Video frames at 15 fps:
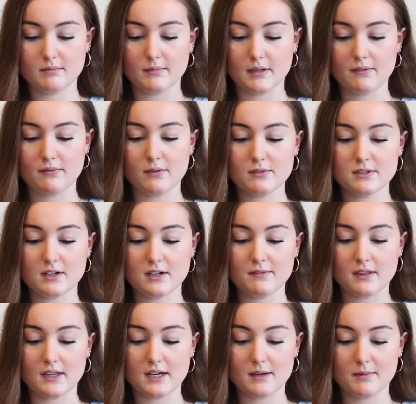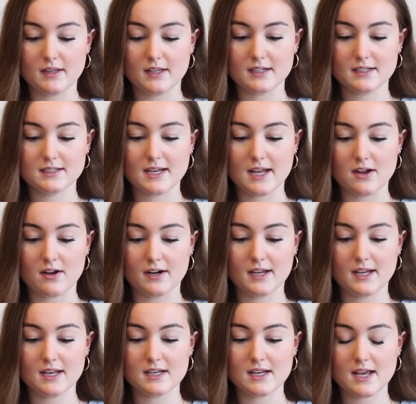My phone's not even letting me stay on it.